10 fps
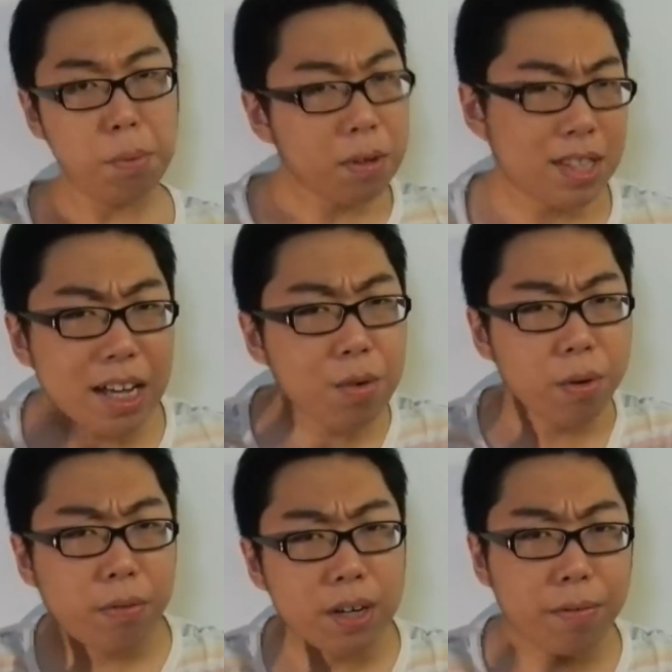People tend to
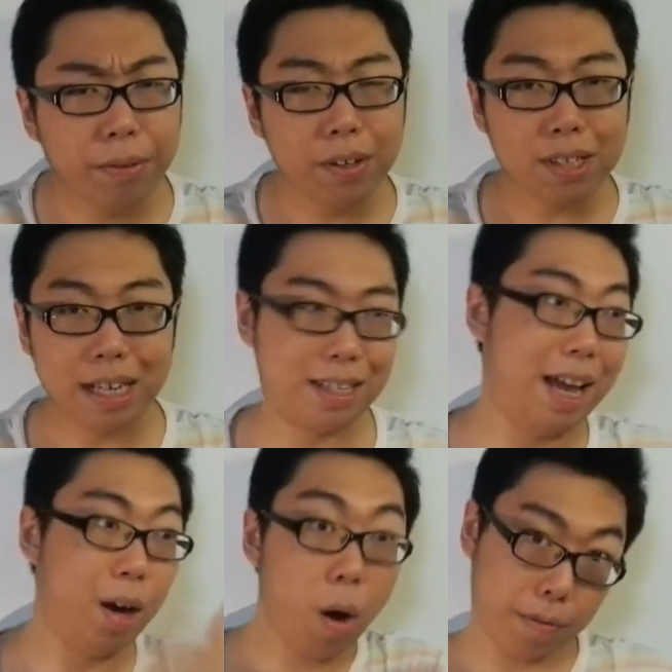refer to fields as
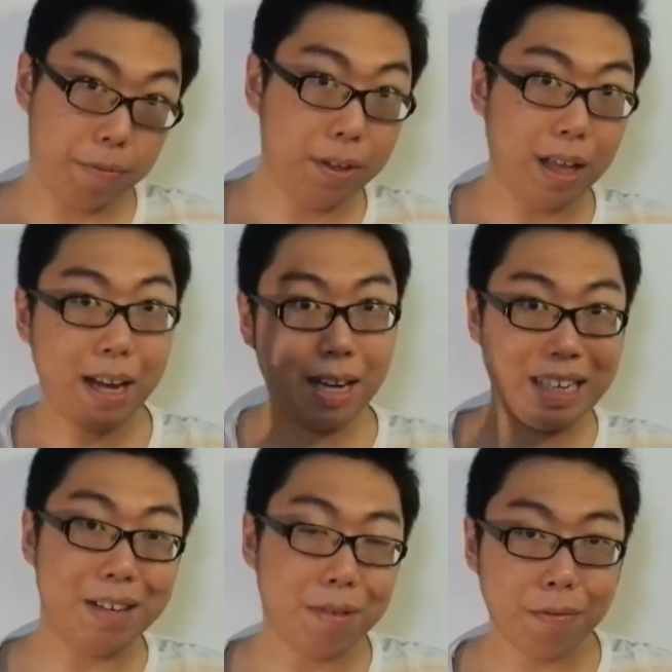an odd field and
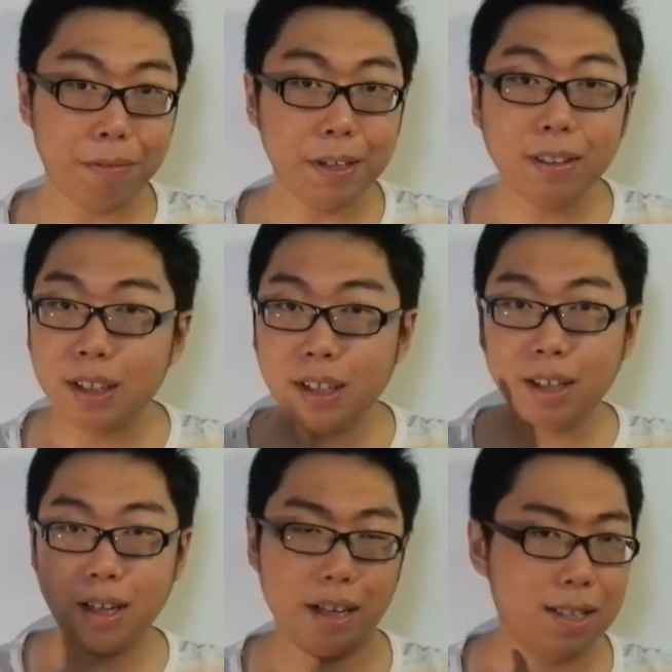an even field,
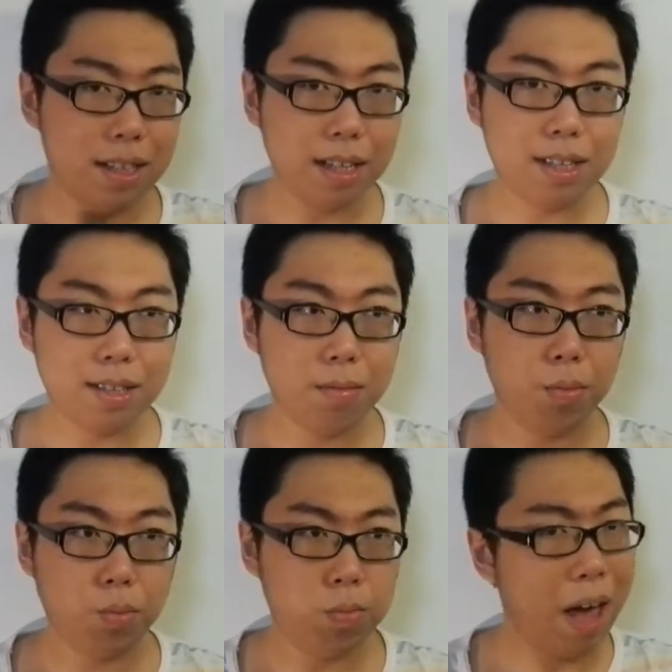since
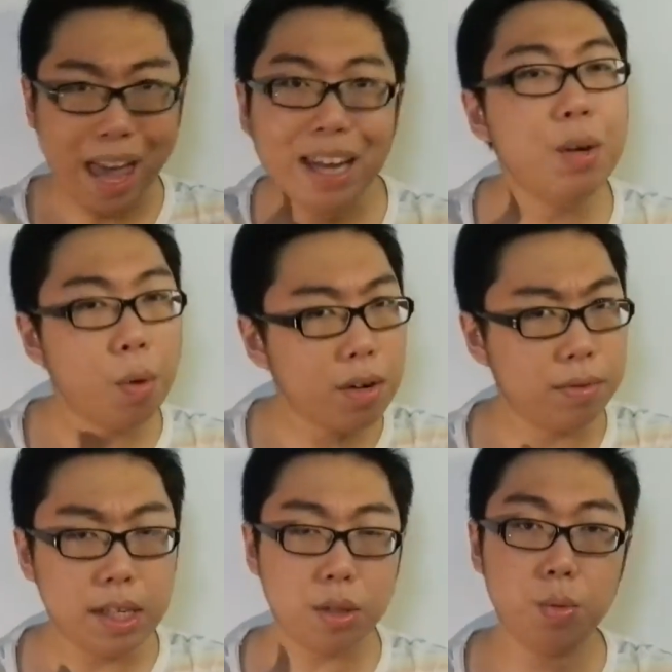any one
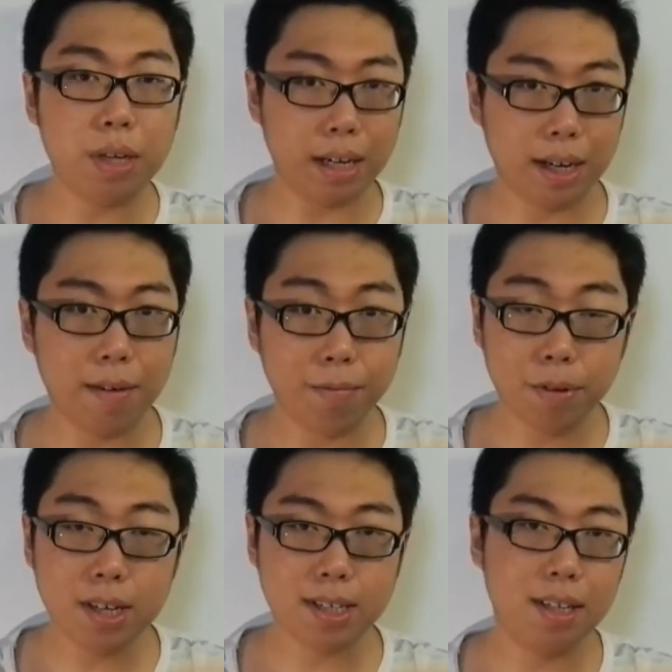of these two can come
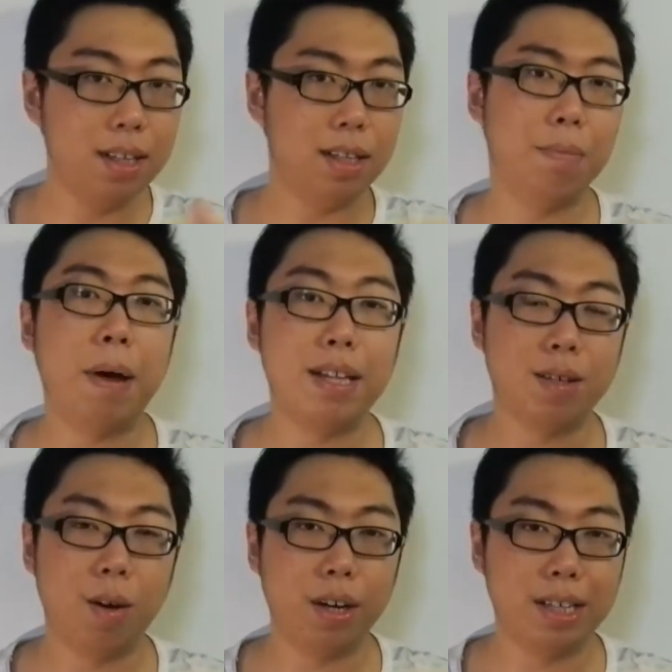first,
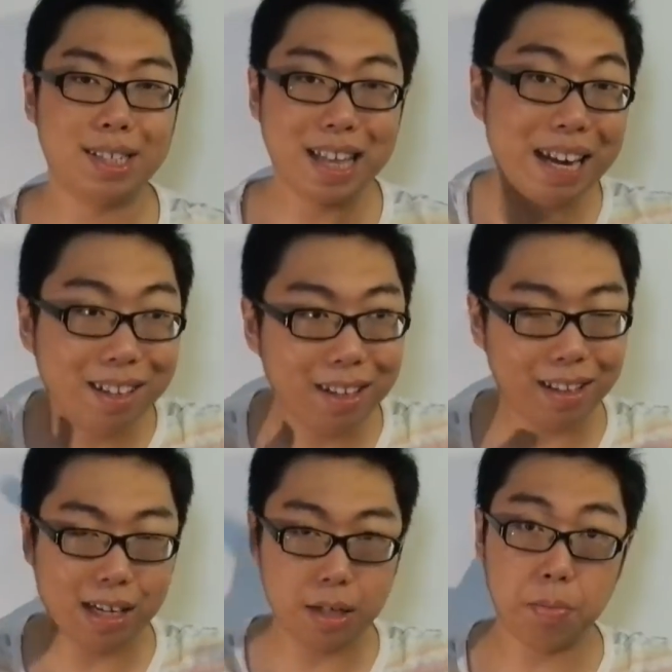depends on the
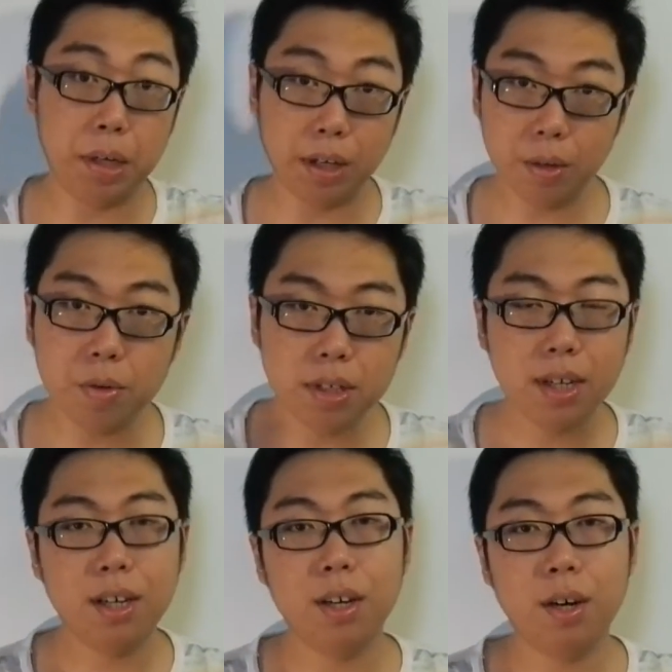standard that is being used.
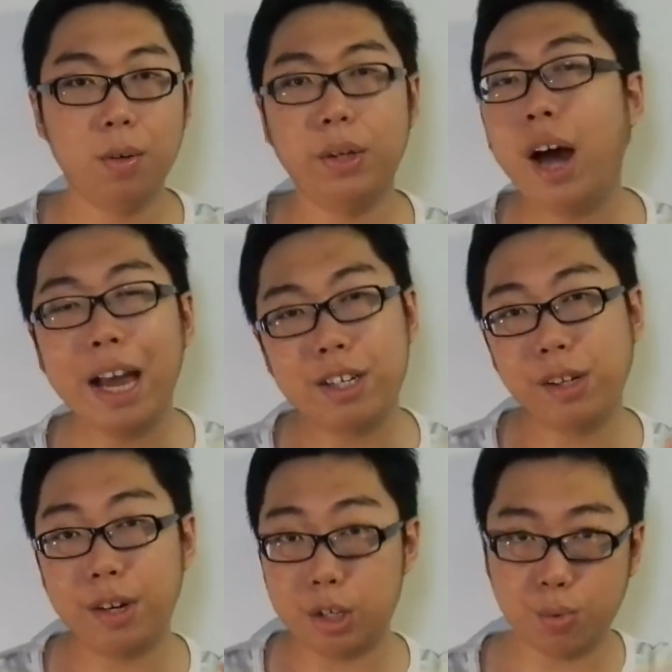We're not
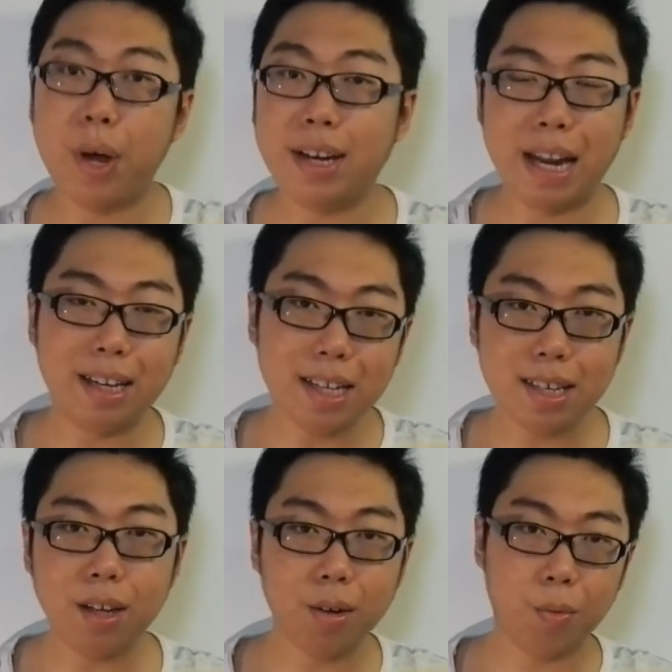actually going to sweat that
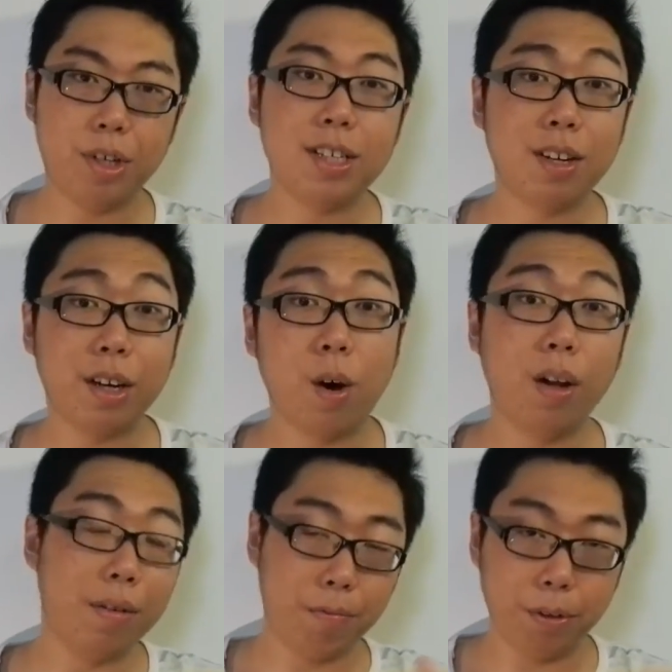detail, we're just going to
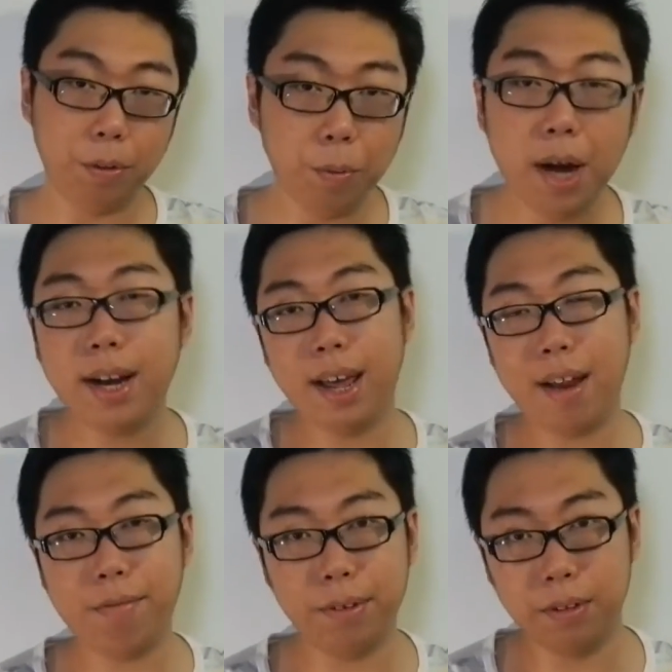call it field 1
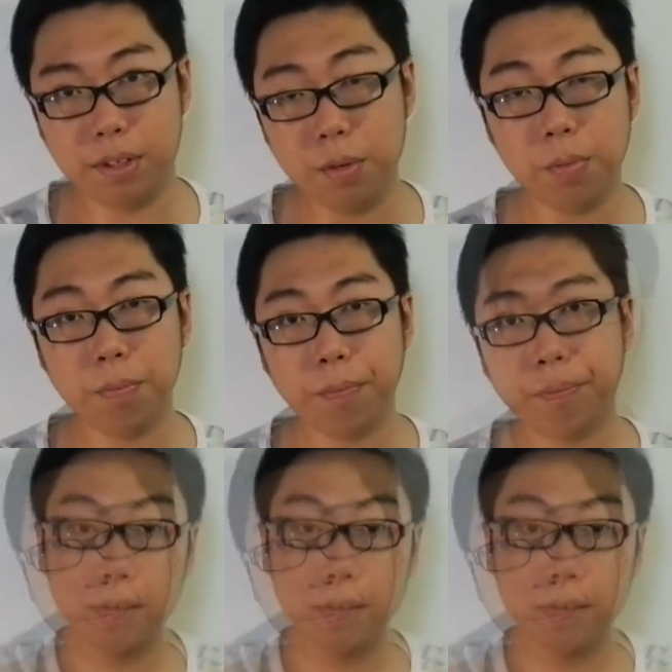and field 2.